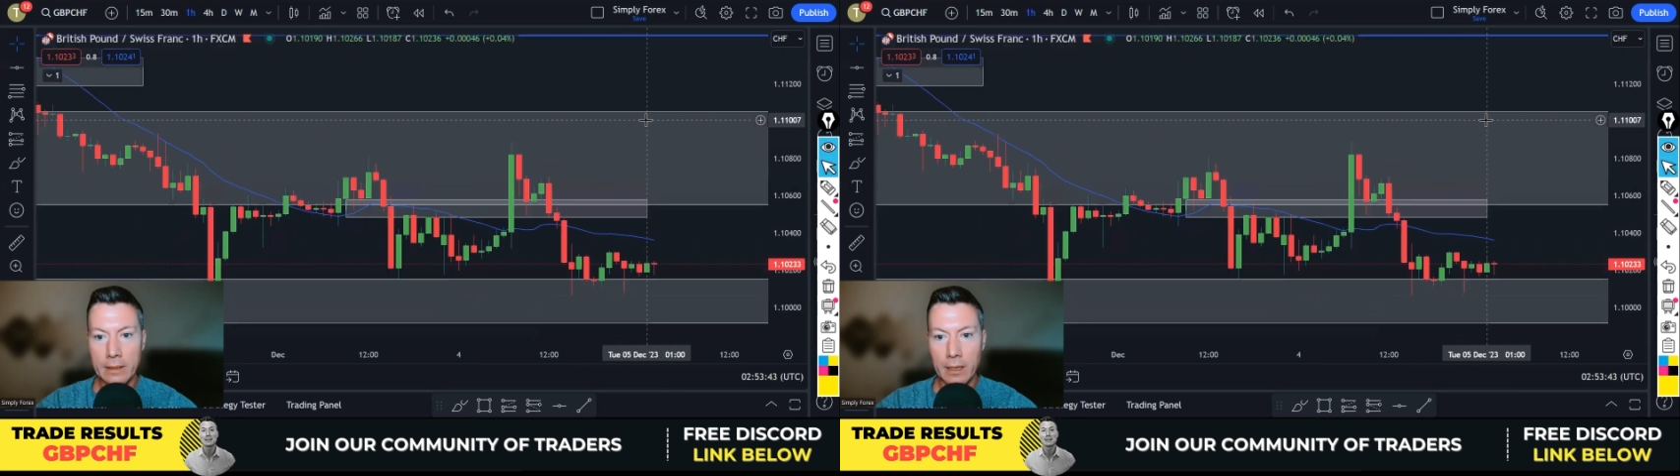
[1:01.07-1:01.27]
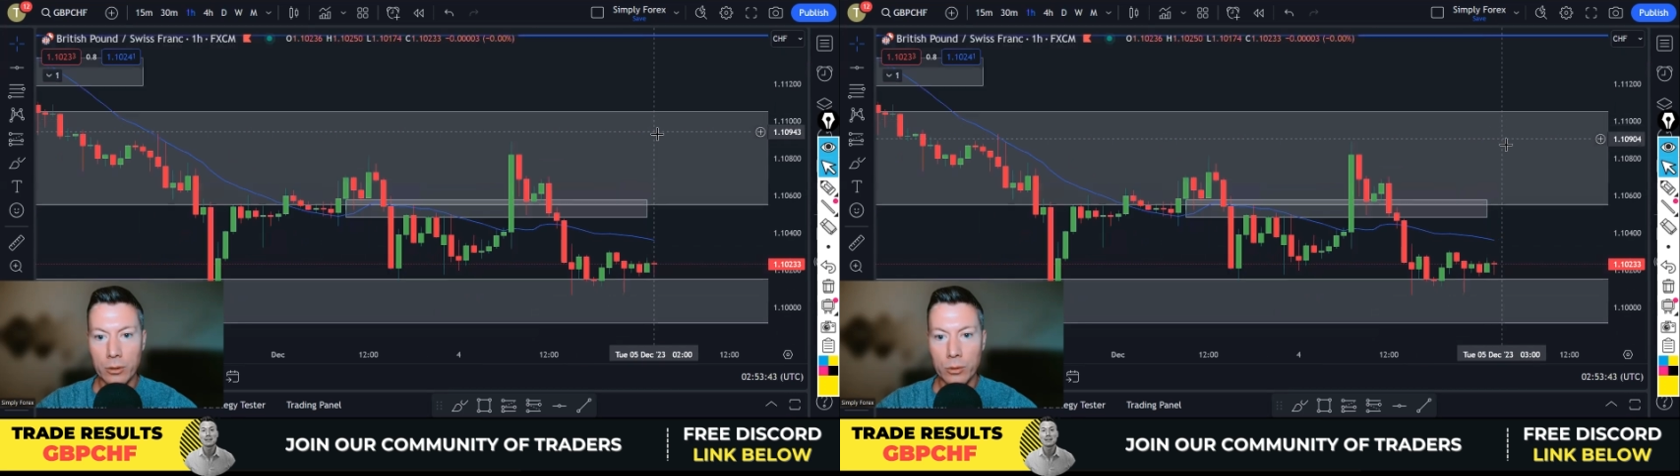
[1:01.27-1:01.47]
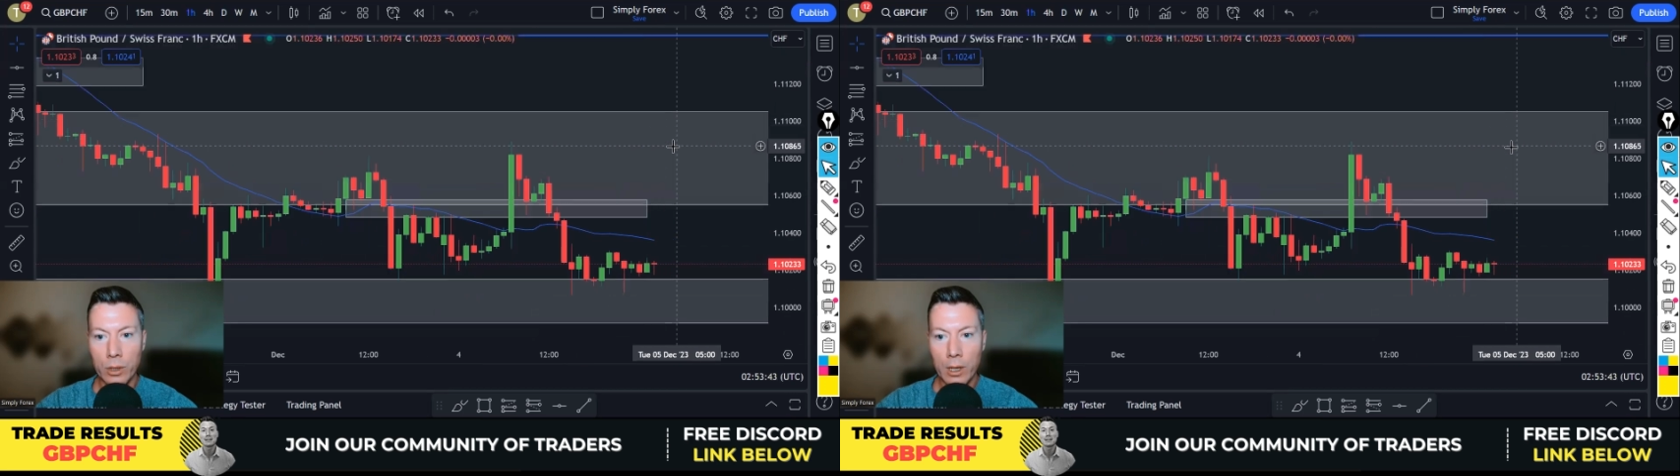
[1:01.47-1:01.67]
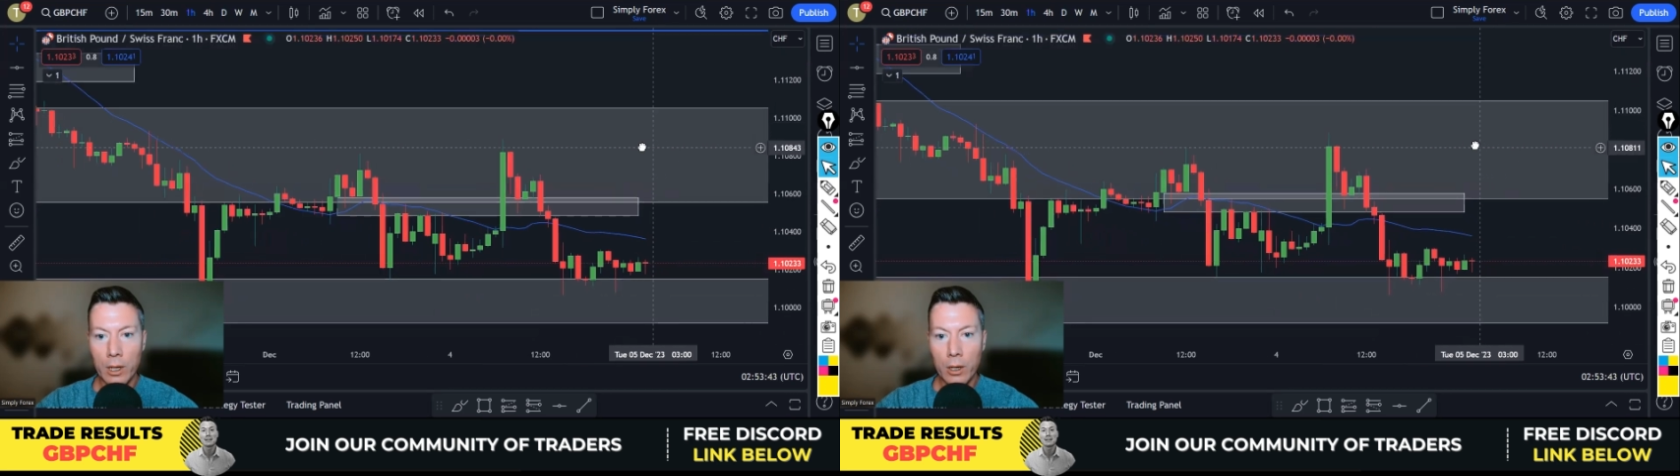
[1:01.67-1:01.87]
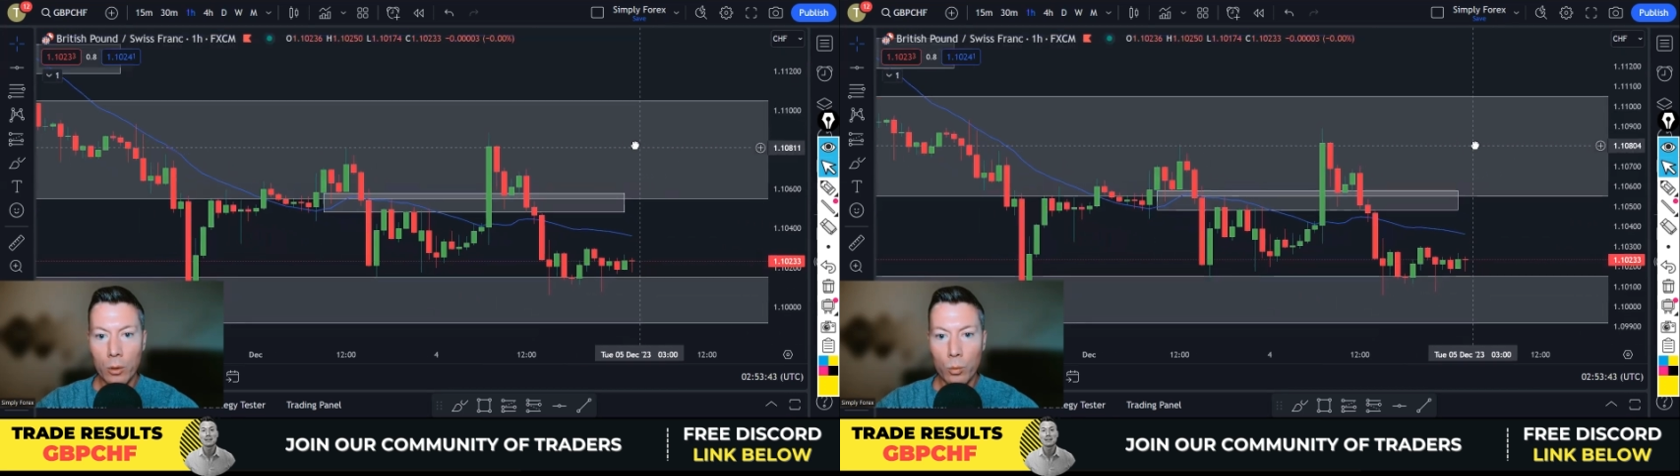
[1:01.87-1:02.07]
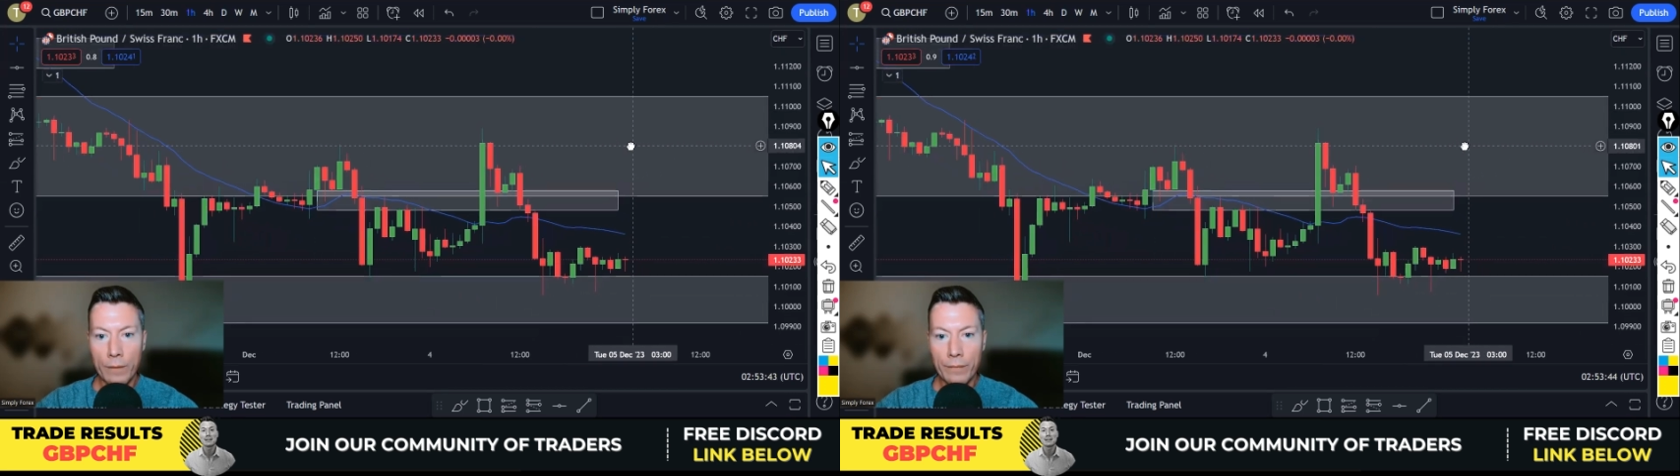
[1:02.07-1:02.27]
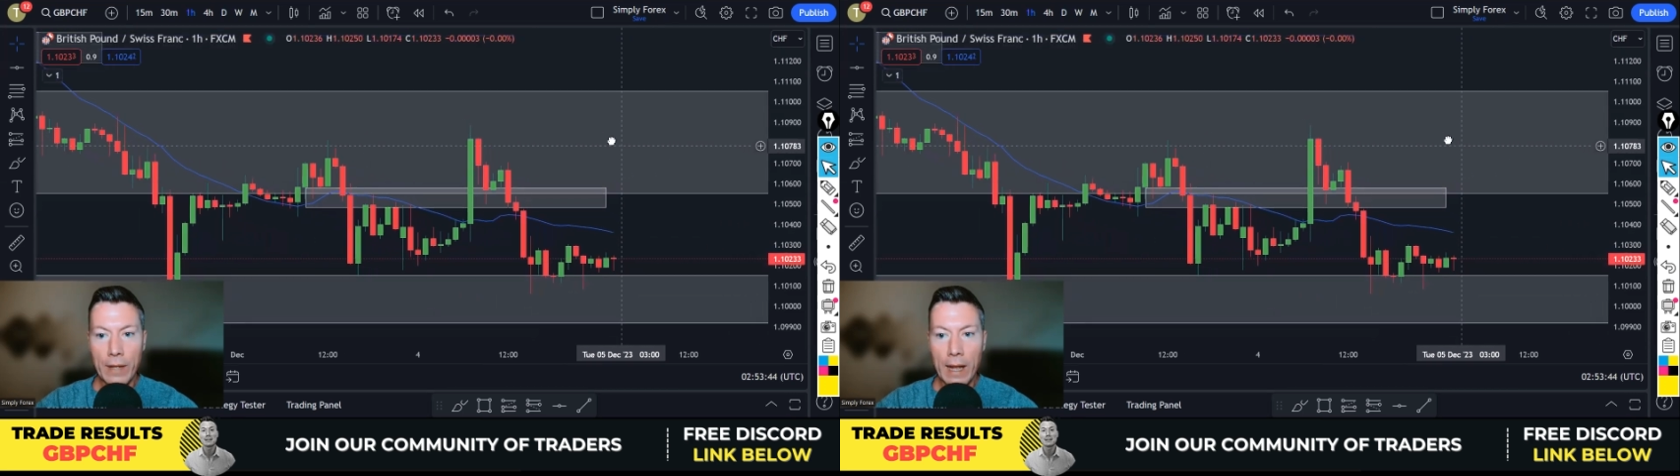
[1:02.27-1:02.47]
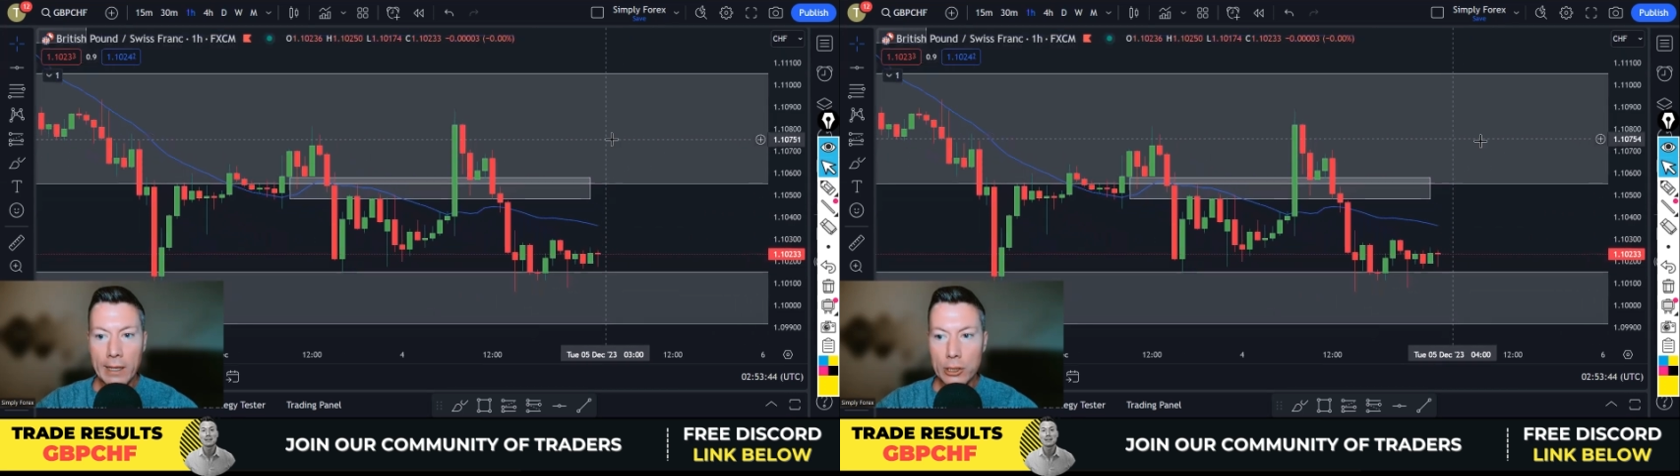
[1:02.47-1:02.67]
So with the
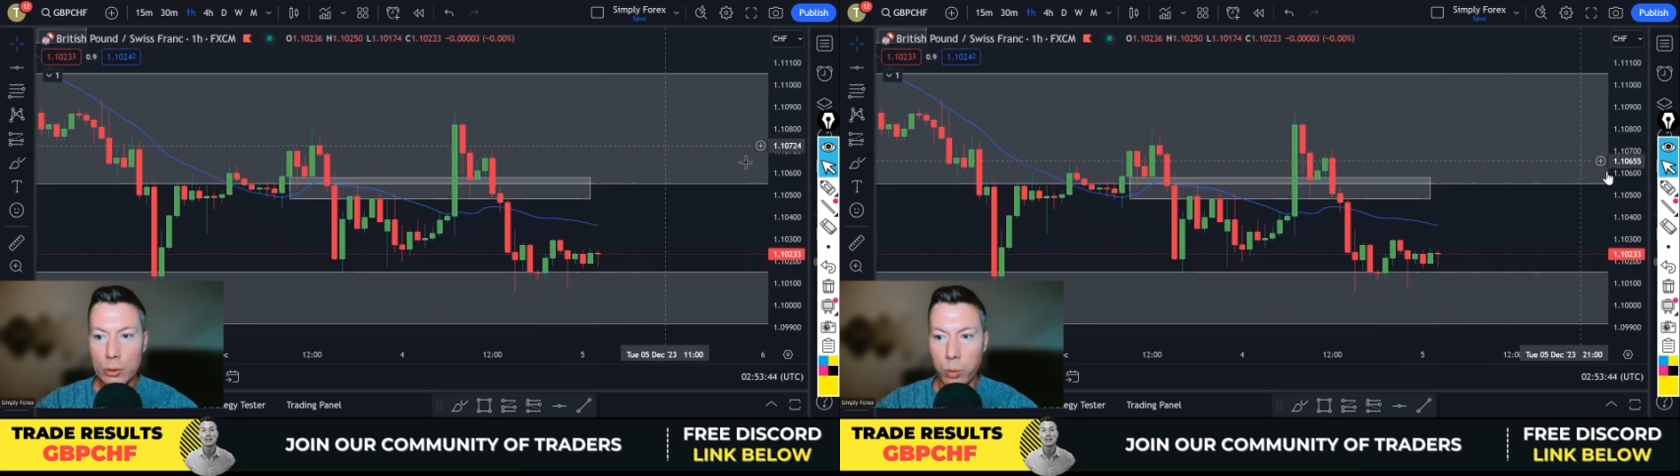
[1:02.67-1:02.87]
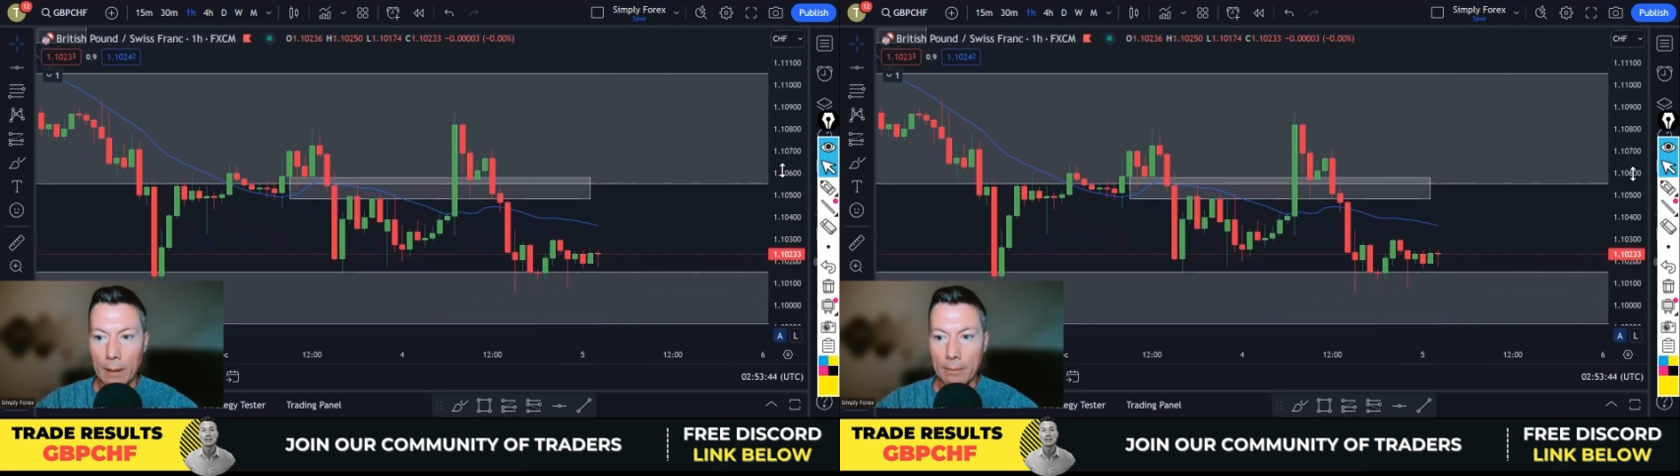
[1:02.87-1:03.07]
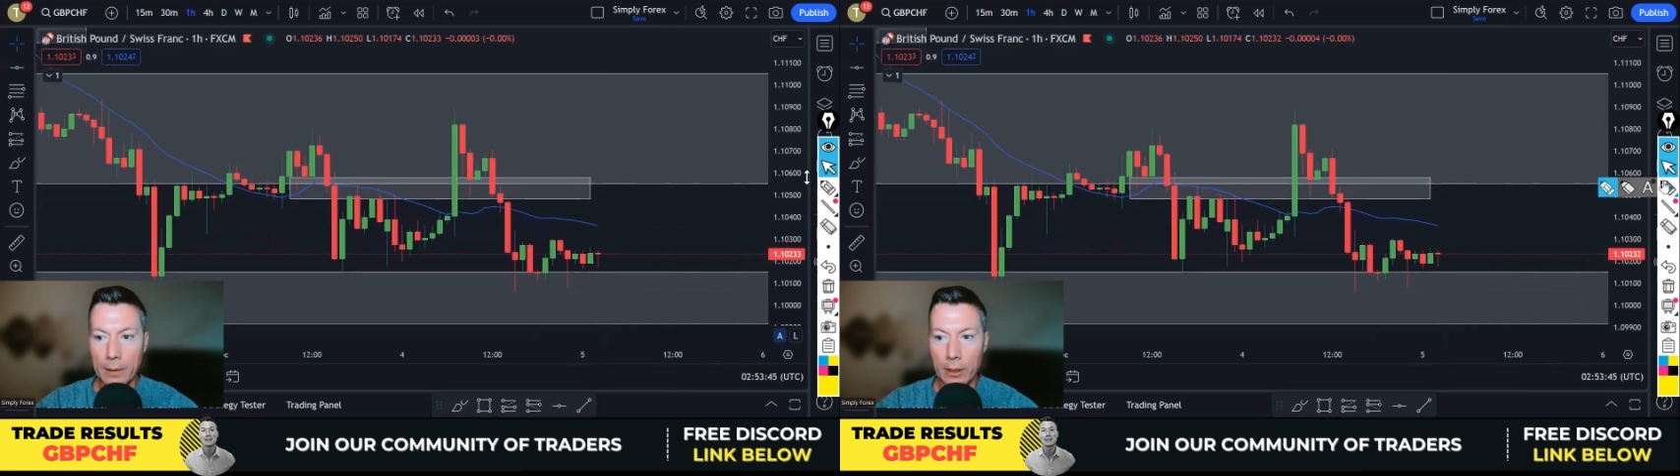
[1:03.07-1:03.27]
H1,